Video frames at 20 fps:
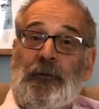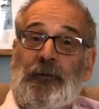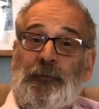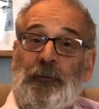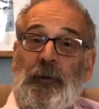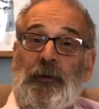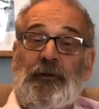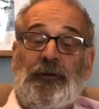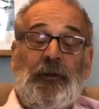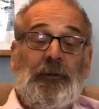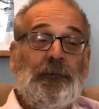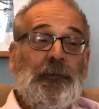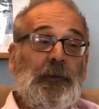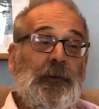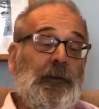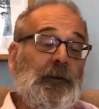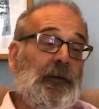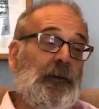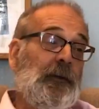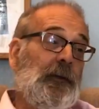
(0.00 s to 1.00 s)
speech, and I
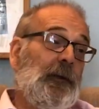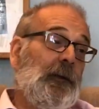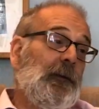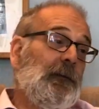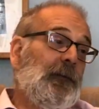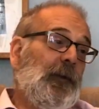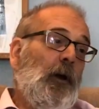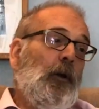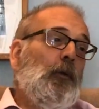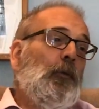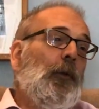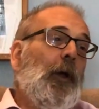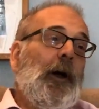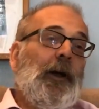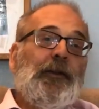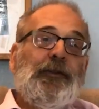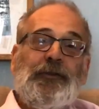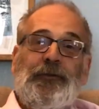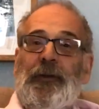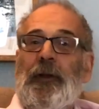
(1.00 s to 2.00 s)
think the whole
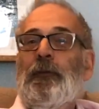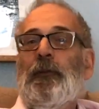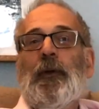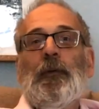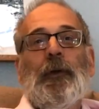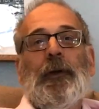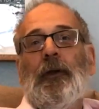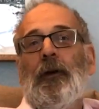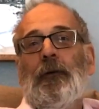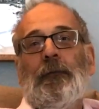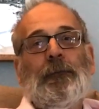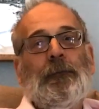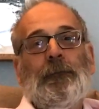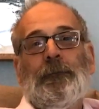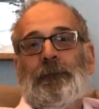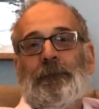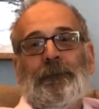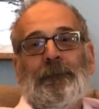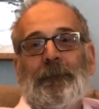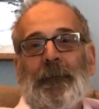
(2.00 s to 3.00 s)
night, and then we went off
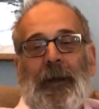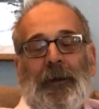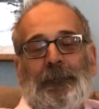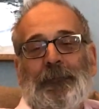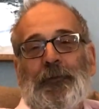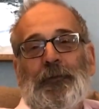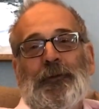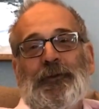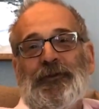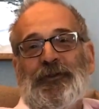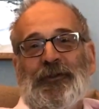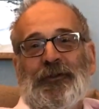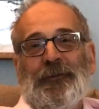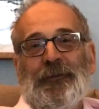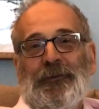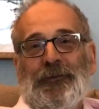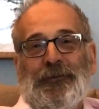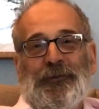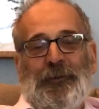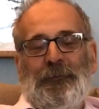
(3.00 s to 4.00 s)
afterwards
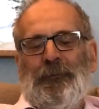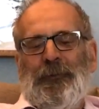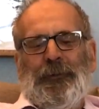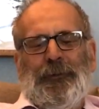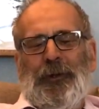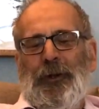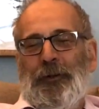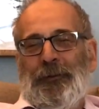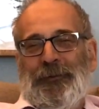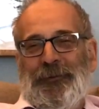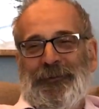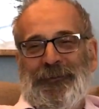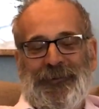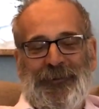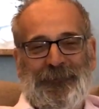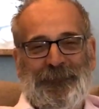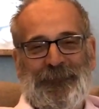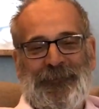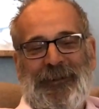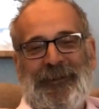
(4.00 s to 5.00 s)
at some
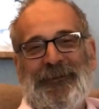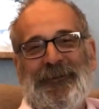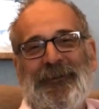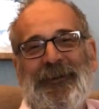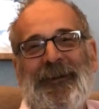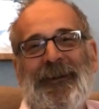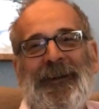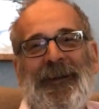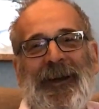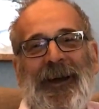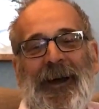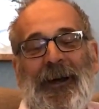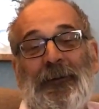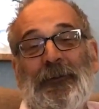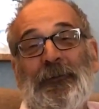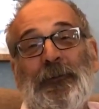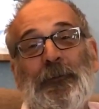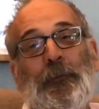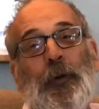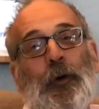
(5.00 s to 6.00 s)
like an
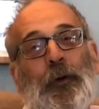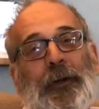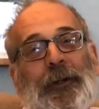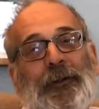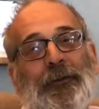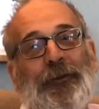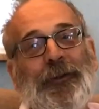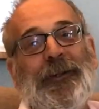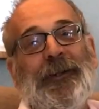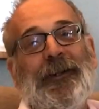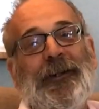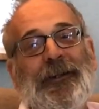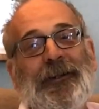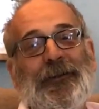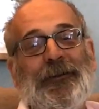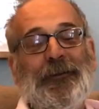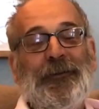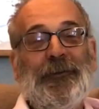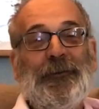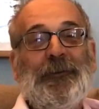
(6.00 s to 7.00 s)
hour in the morning drinking
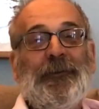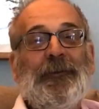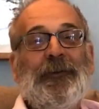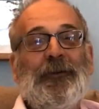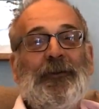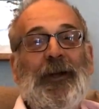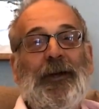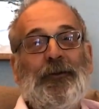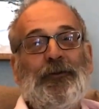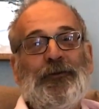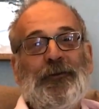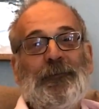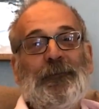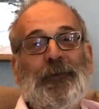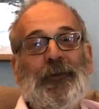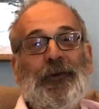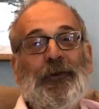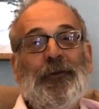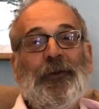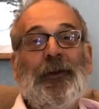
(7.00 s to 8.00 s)
and carousing
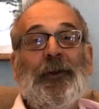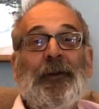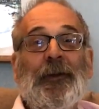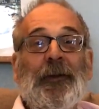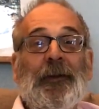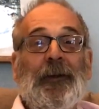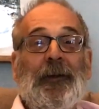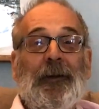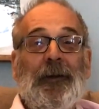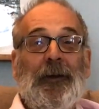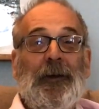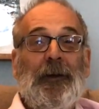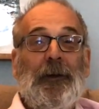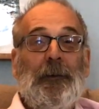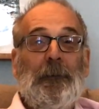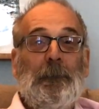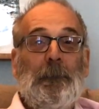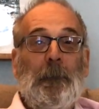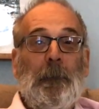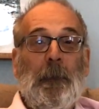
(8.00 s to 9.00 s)
further.
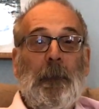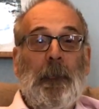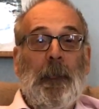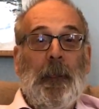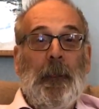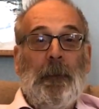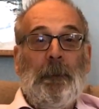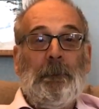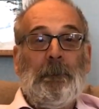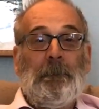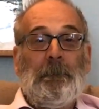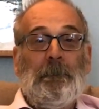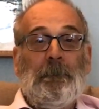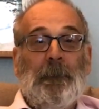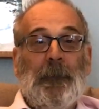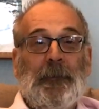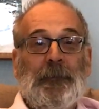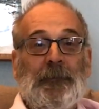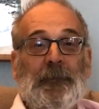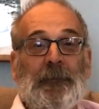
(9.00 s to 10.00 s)
Um,
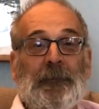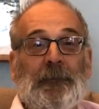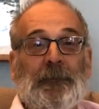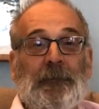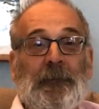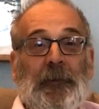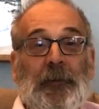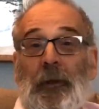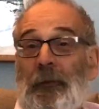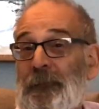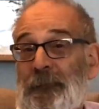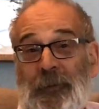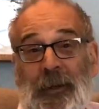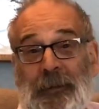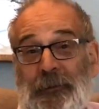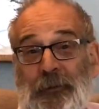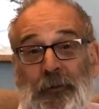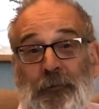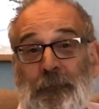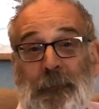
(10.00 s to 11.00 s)
and after
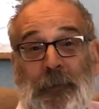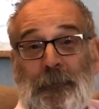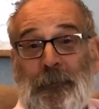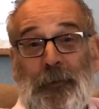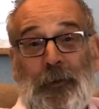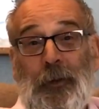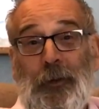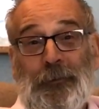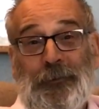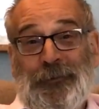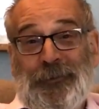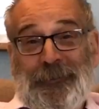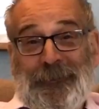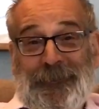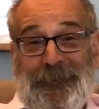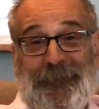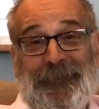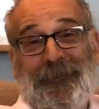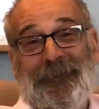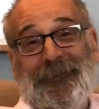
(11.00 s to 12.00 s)
that, I don't remember a lot.